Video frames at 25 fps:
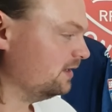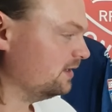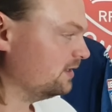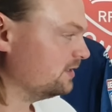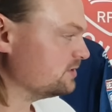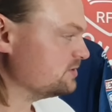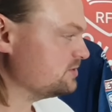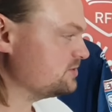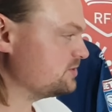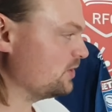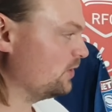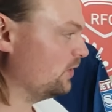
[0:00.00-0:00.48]

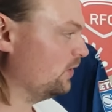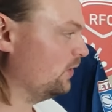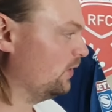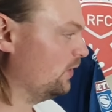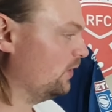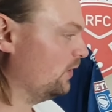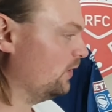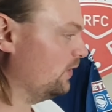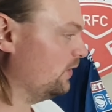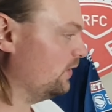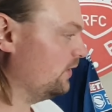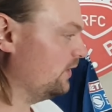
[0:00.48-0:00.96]

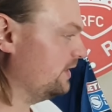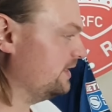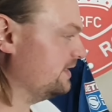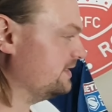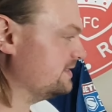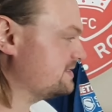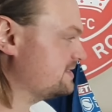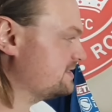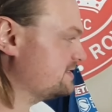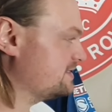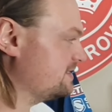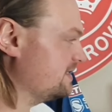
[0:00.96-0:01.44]
So
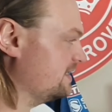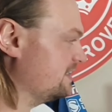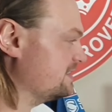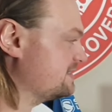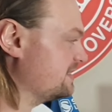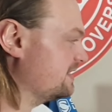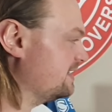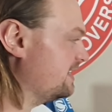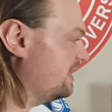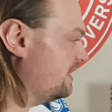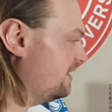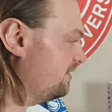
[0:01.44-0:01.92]
it's
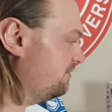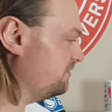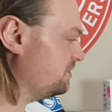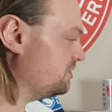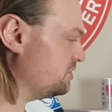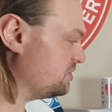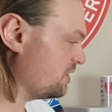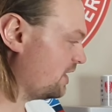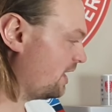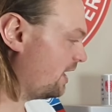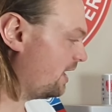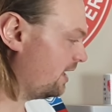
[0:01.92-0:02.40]
a navy
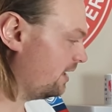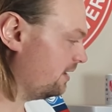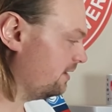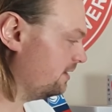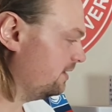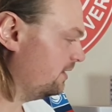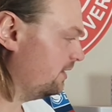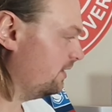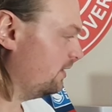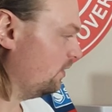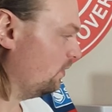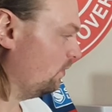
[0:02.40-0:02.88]
shirt
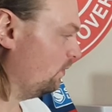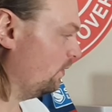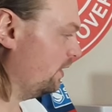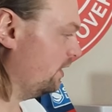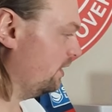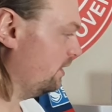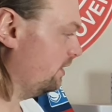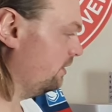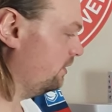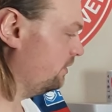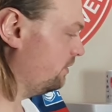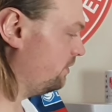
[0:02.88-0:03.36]

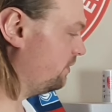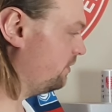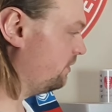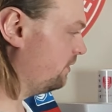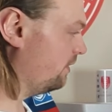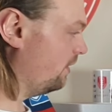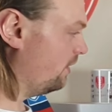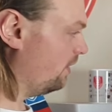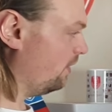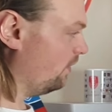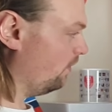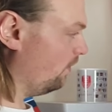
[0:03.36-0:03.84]
with
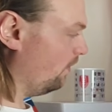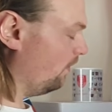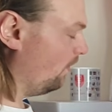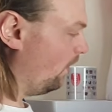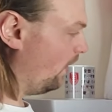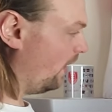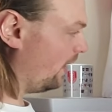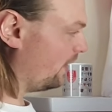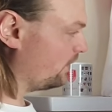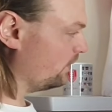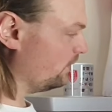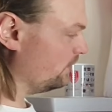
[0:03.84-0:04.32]

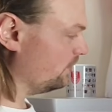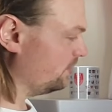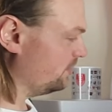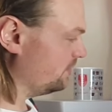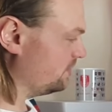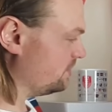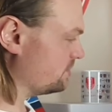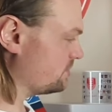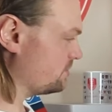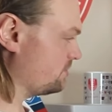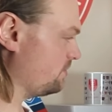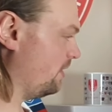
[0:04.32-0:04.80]
what I can only
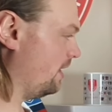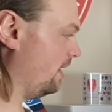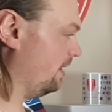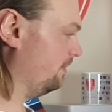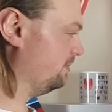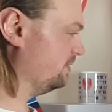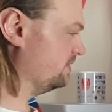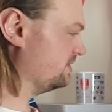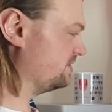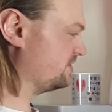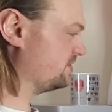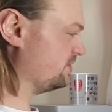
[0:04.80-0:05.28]

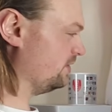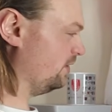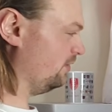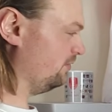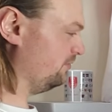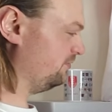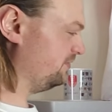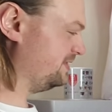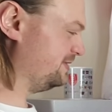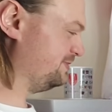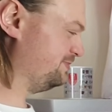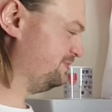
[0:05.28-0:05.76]
describe as sort
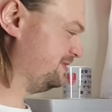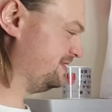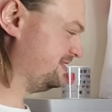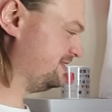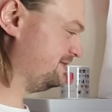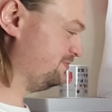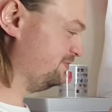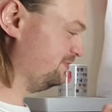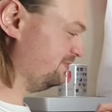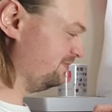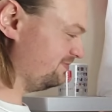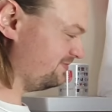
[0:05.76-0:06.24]
of,
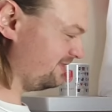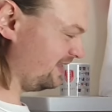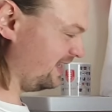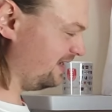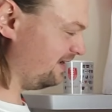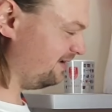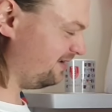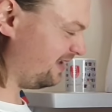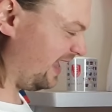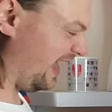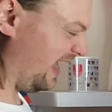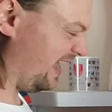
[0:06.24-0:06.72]

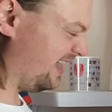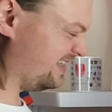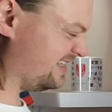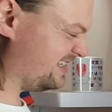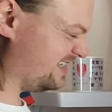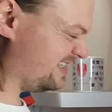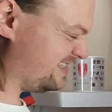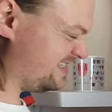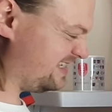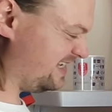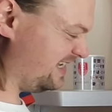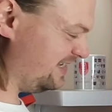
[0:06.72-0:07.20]
is
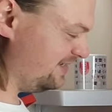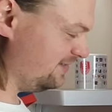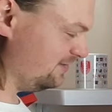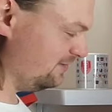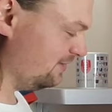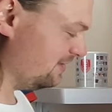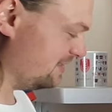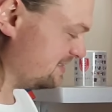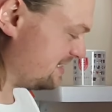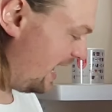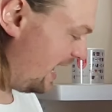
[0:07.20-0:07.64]
it teal? Is it